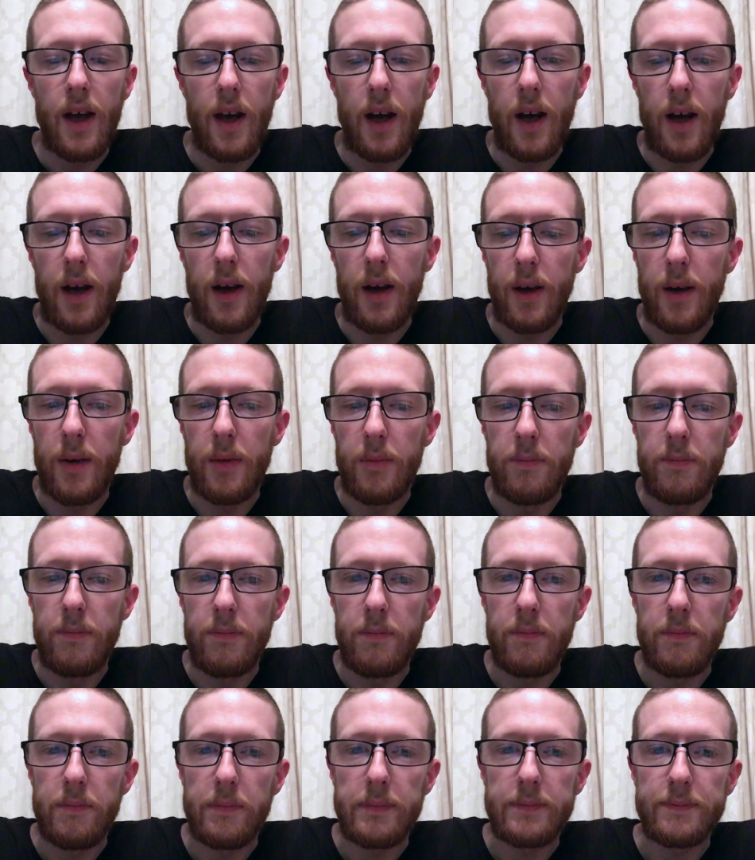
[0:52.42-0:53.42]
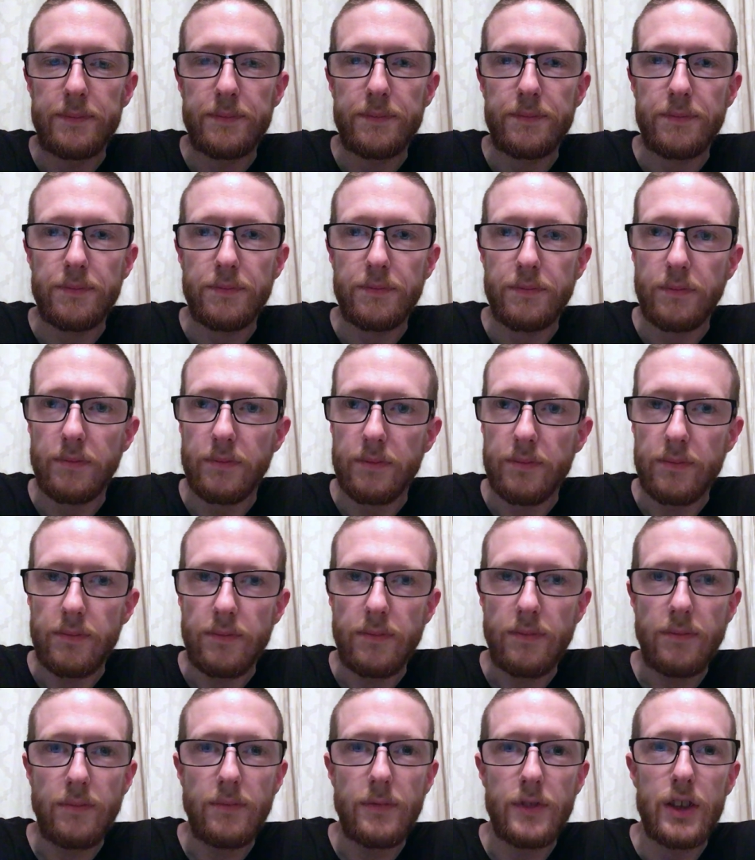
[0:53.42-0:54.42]

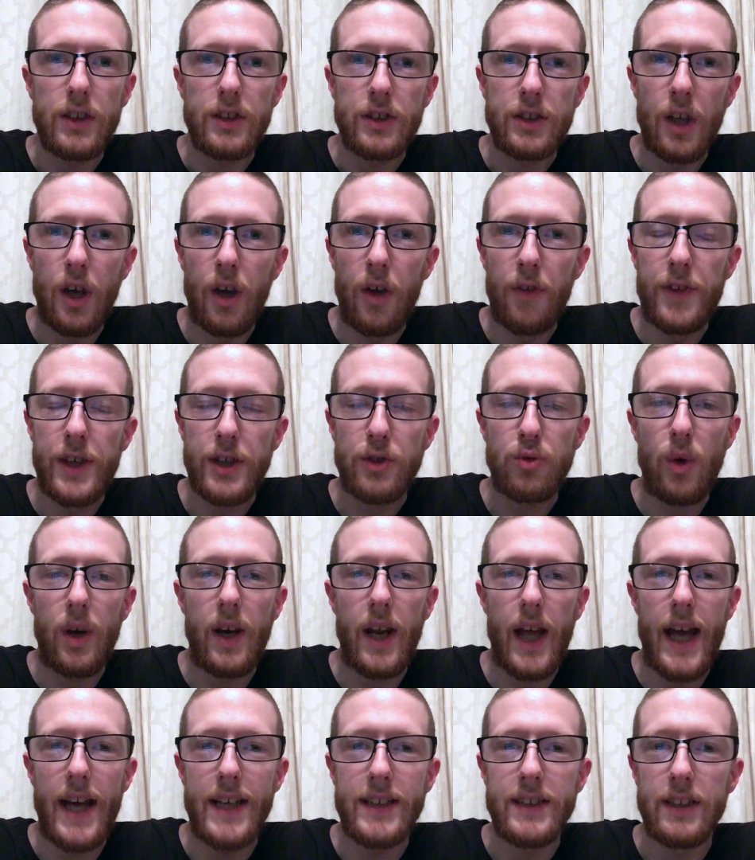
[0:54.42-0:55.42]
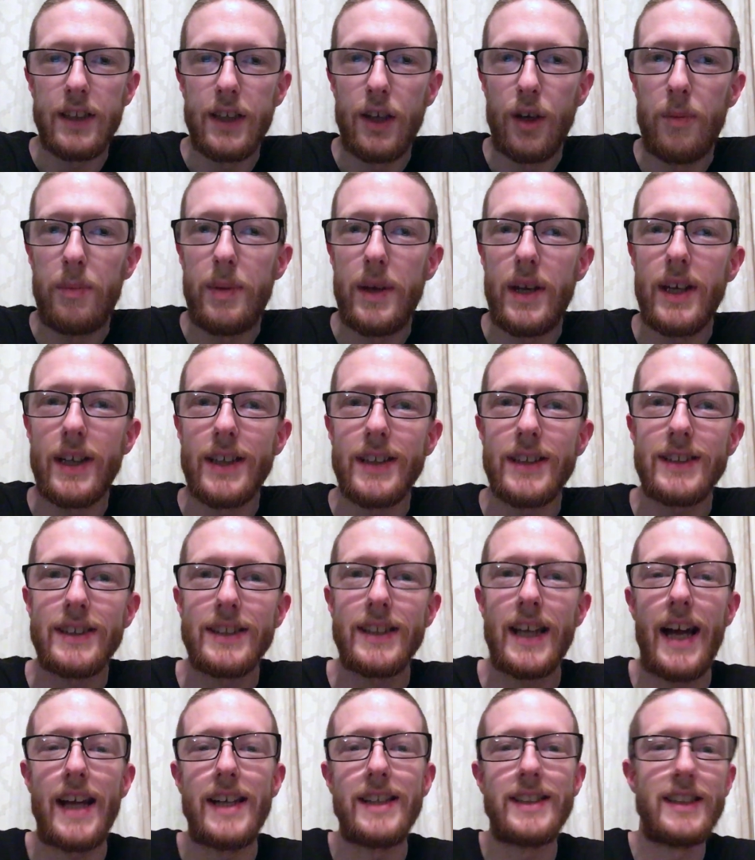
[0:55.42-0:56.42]
So this one adds a little bit of a
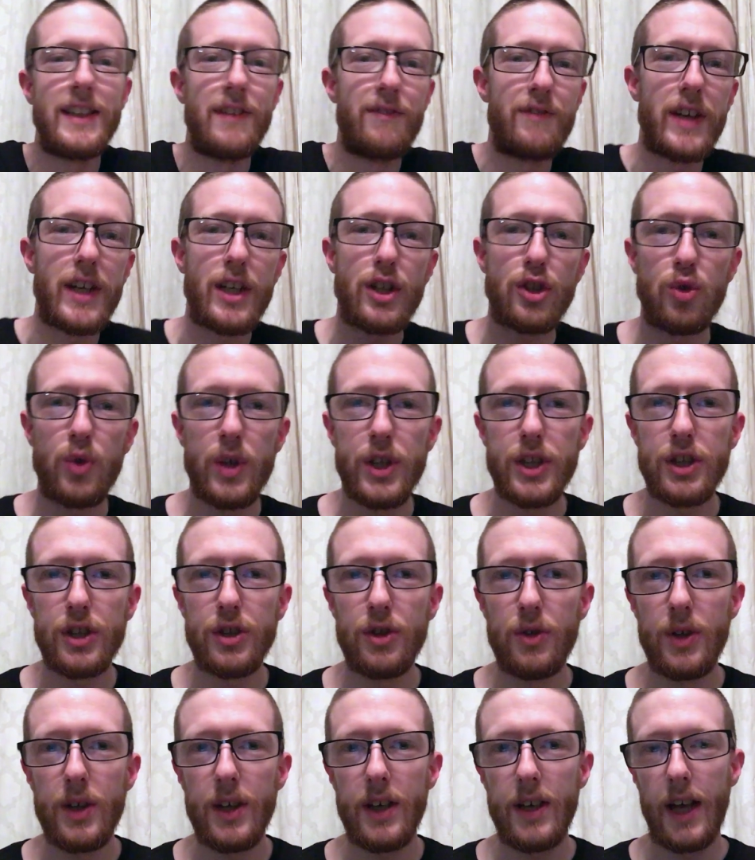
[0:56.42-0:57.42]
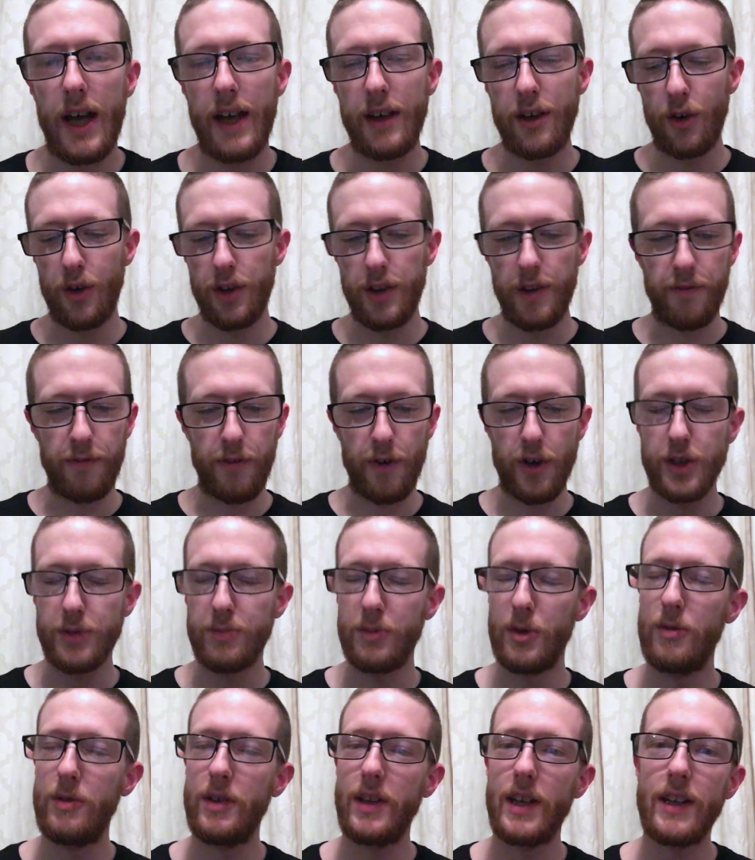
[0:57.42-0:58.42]
scientific twist to it. I know in the first
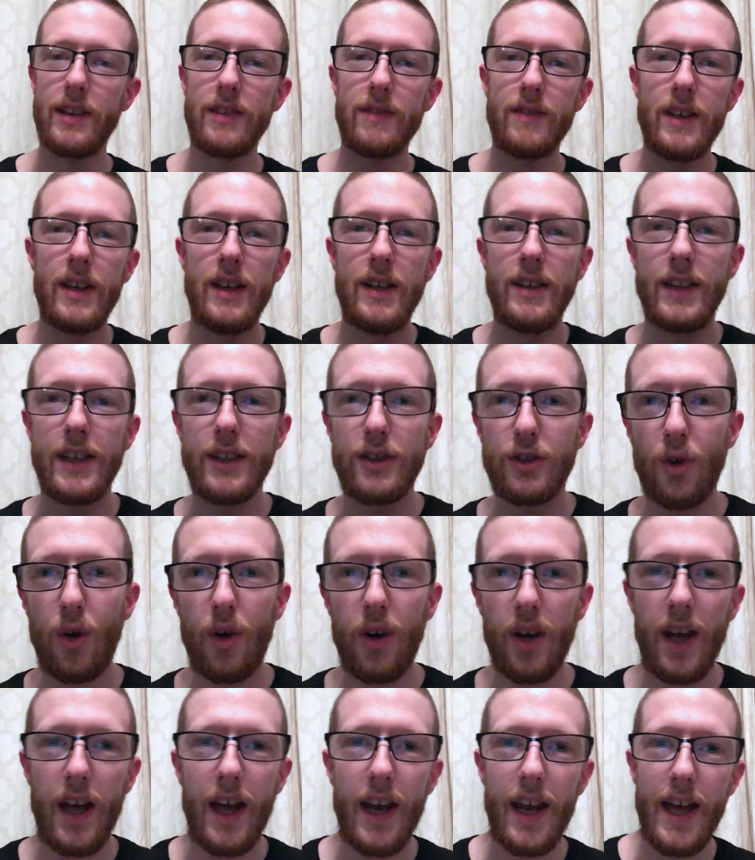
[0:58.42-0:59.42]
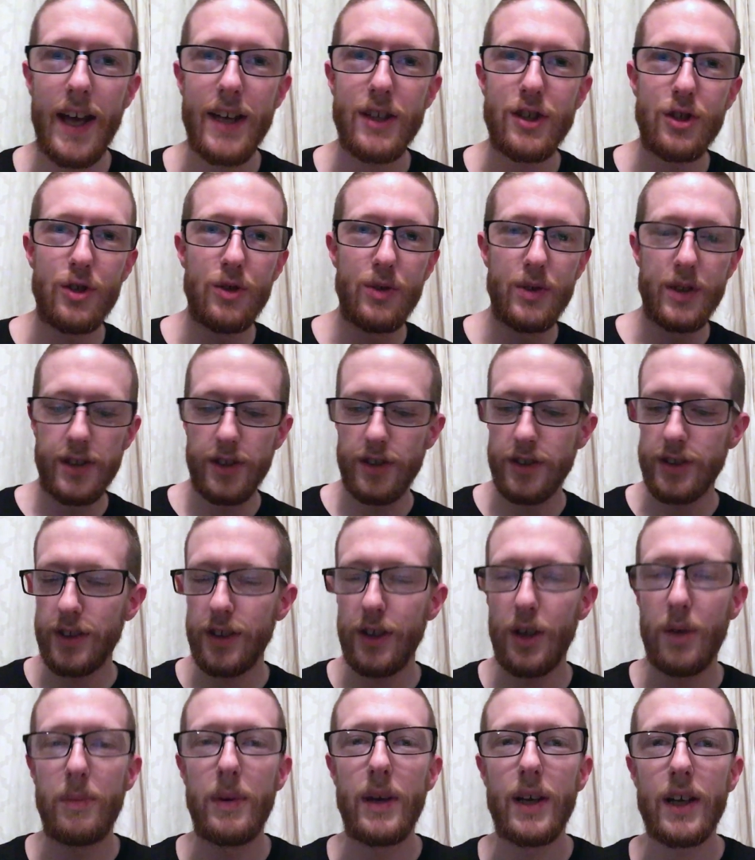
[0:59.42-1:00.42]
movie, they throw a lot at you. There's a
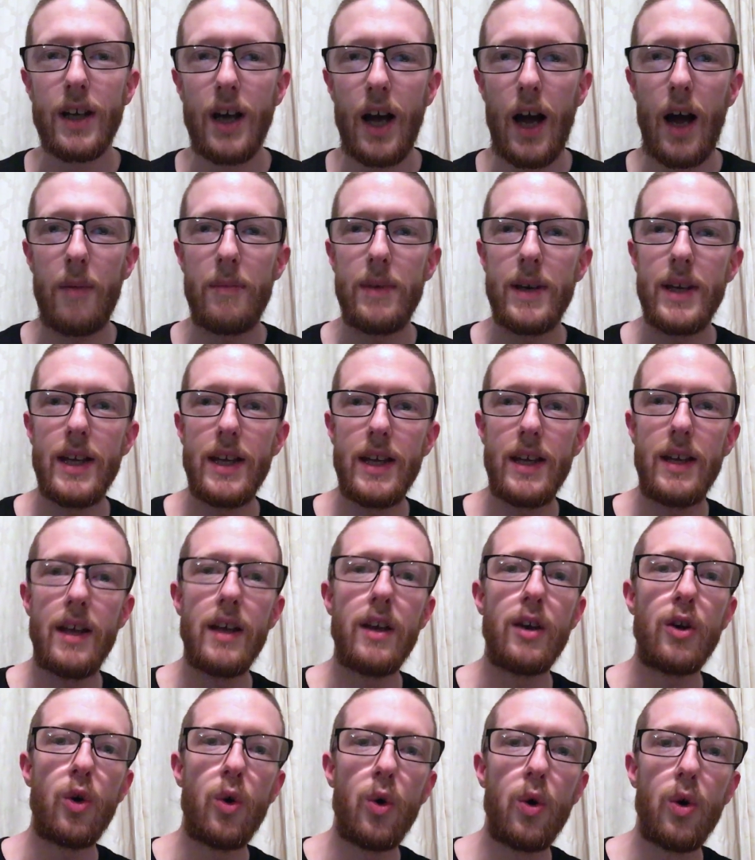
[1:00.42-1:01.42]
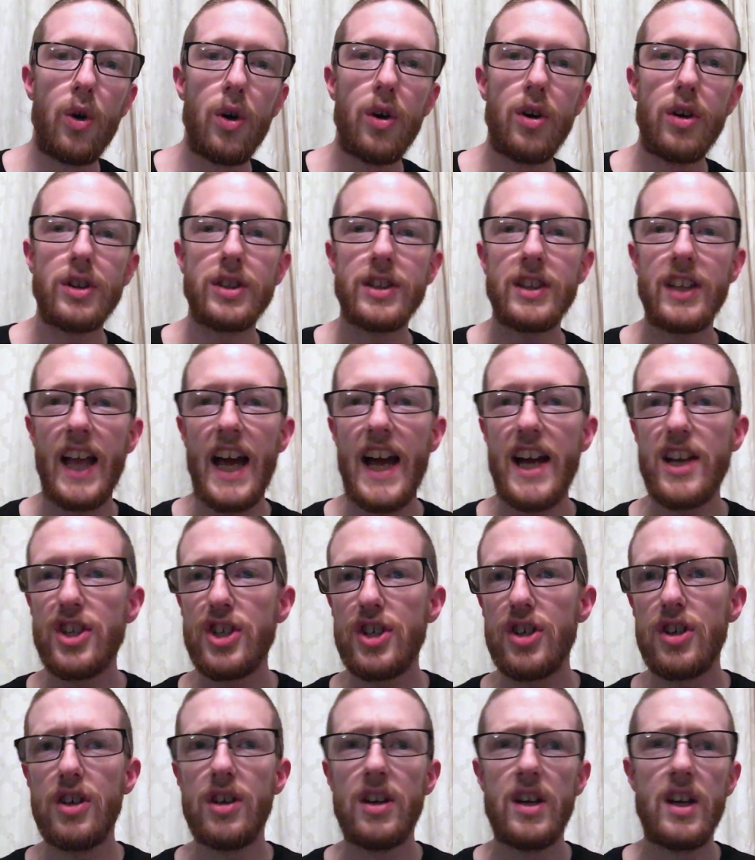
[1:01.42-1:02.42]
little bit of comedy and horror,
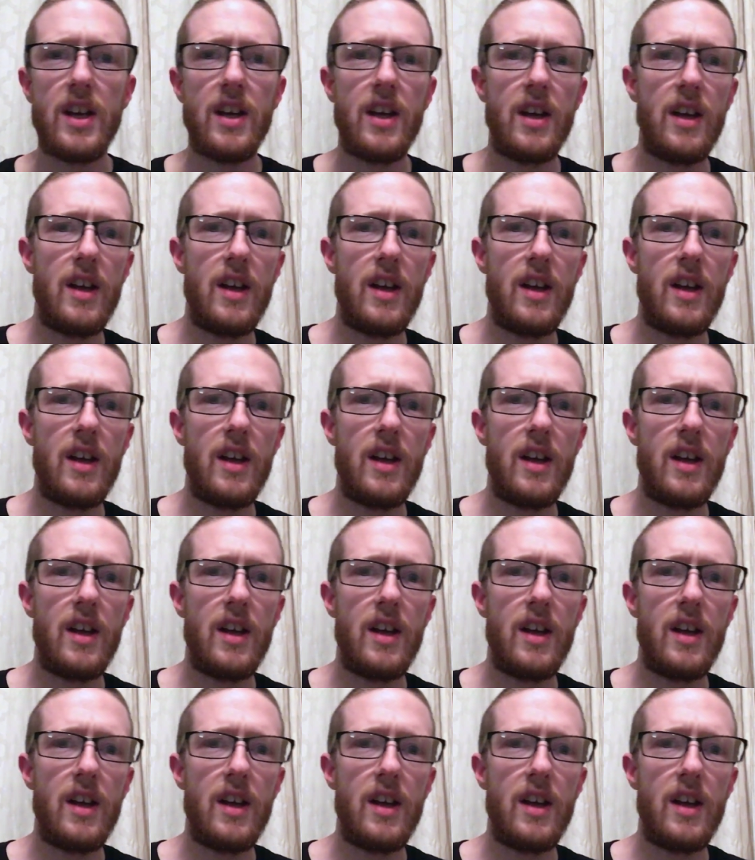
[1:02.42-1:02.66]
slasher,